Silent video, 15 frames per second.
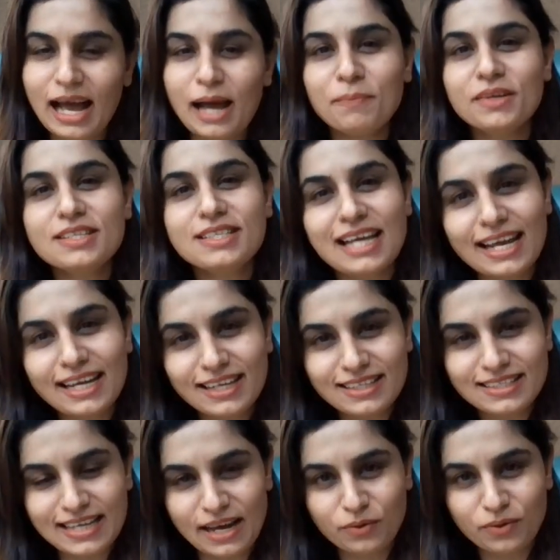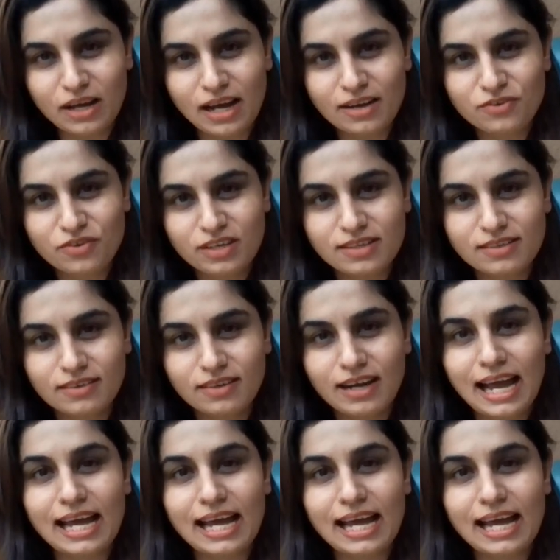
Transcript: I'm a psychic tarot card reader